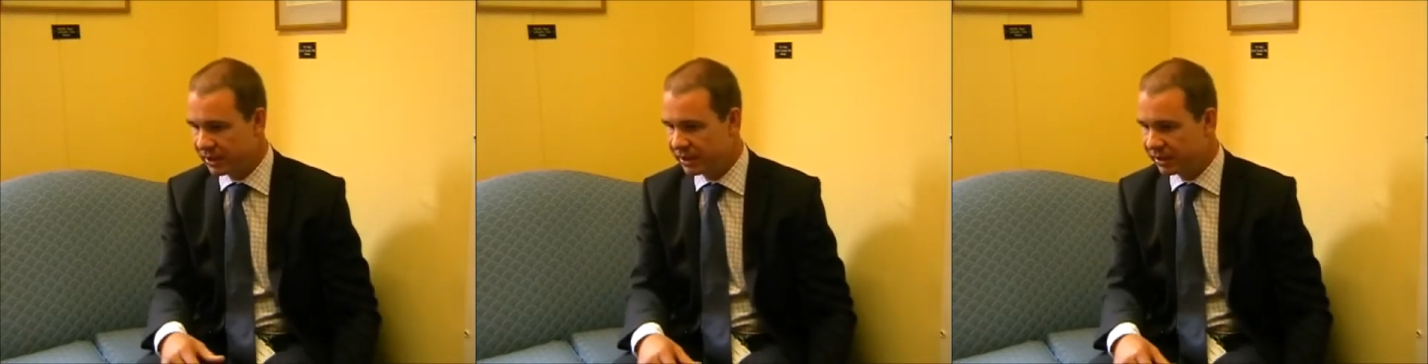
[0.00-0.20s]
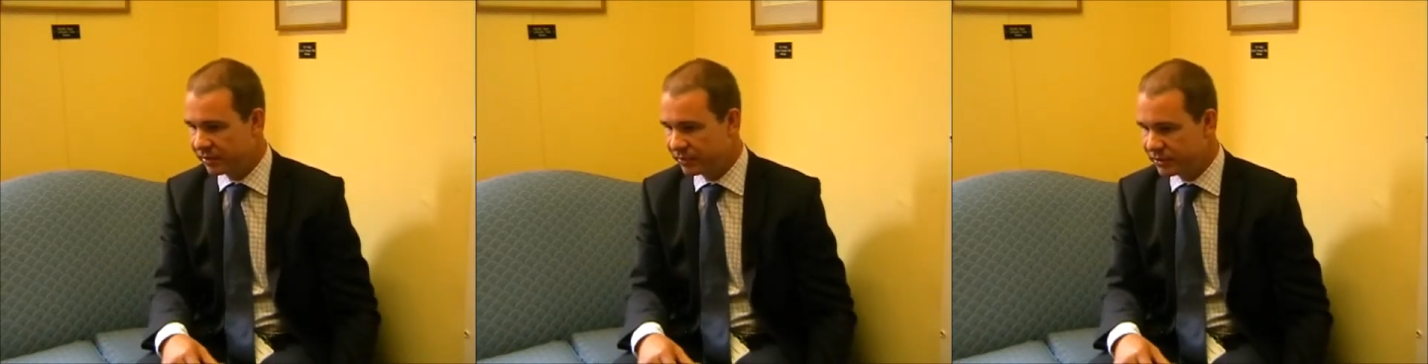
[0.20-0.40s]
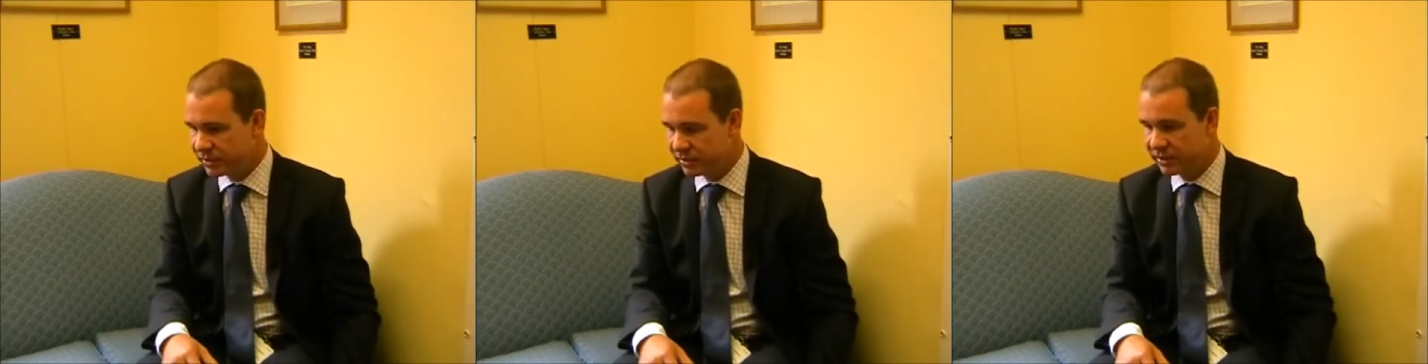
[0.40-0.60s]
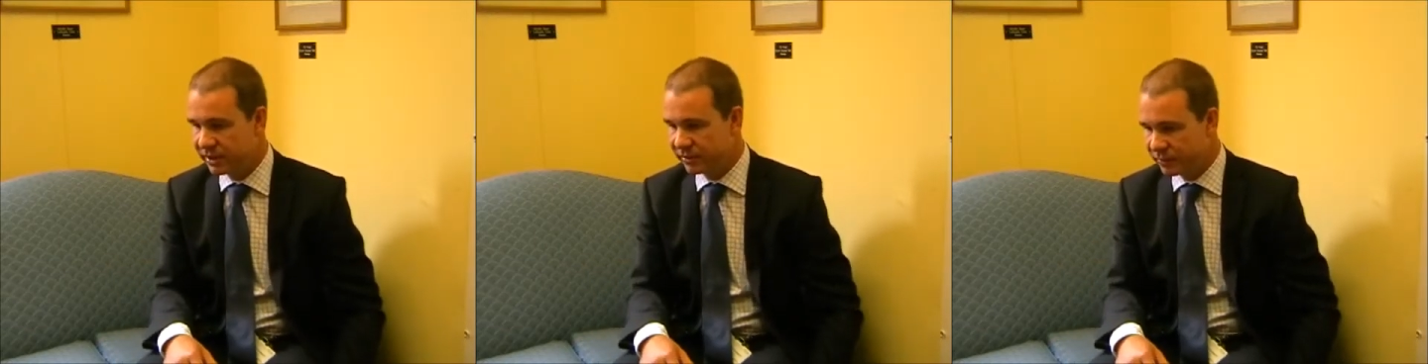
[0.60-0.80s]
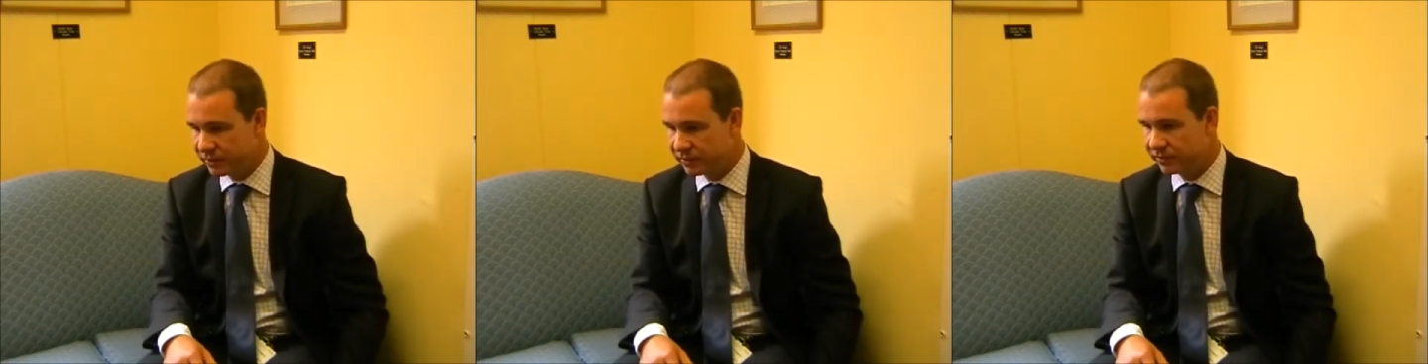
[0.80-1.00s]
and he
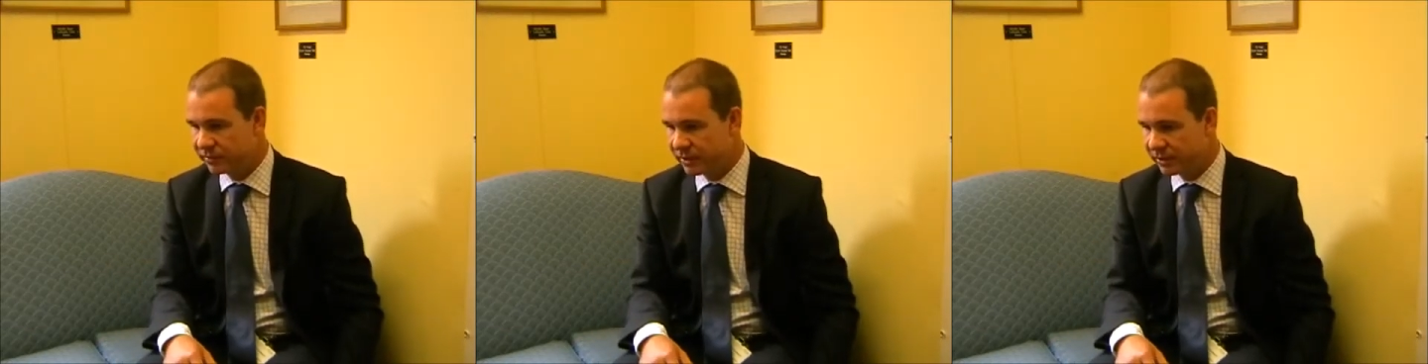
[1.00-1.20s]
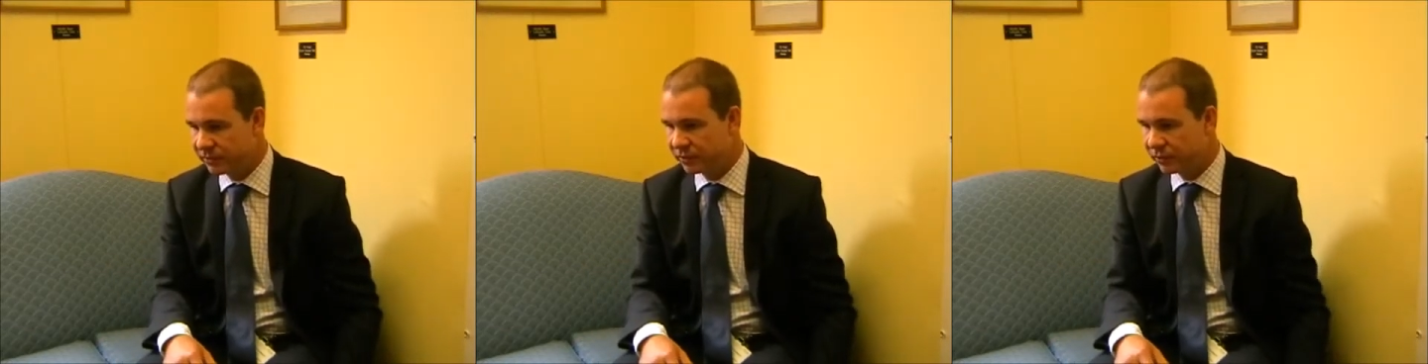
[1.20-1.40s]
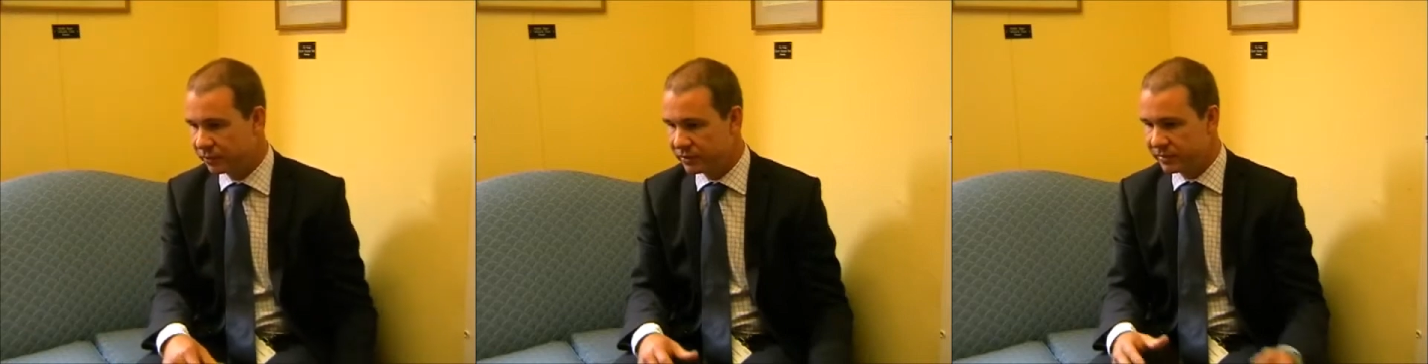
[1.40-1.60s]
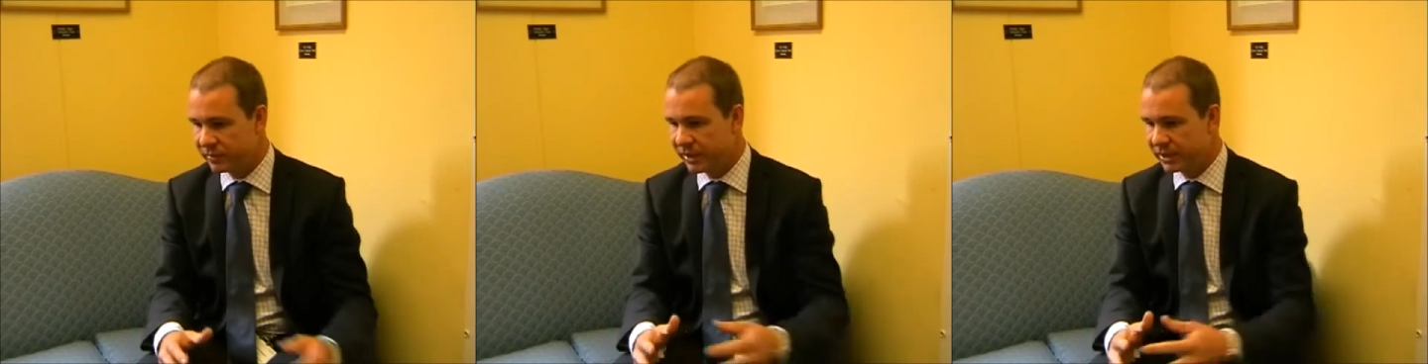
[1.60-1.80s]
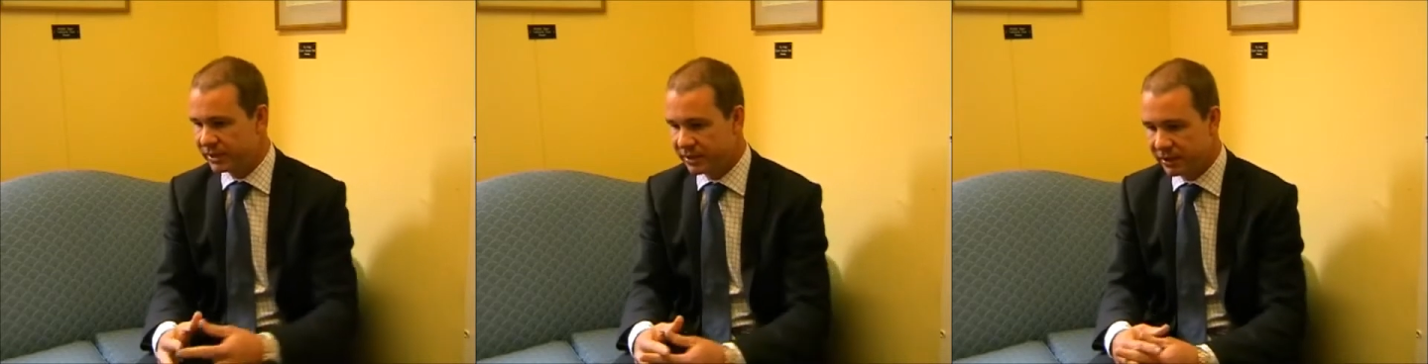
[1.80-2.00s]
thought it was
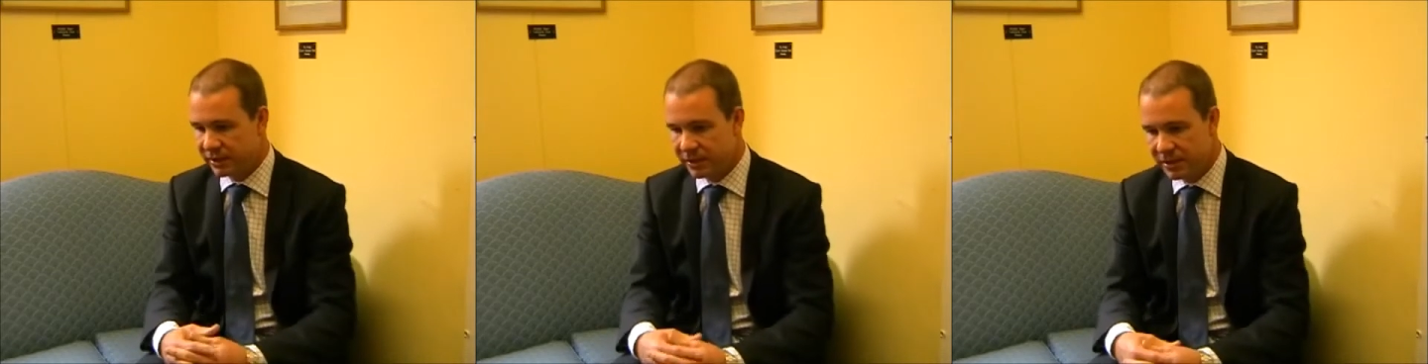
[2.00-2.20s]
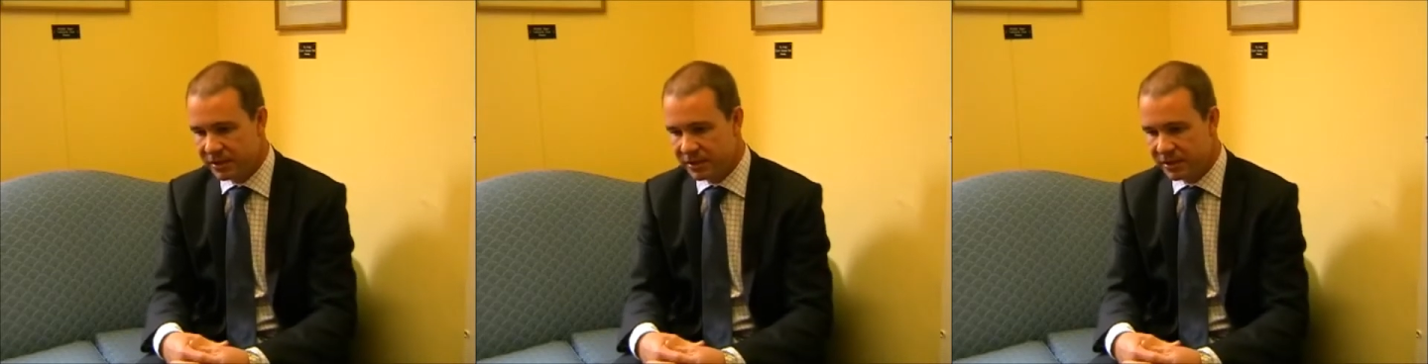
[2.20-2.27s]
amazing.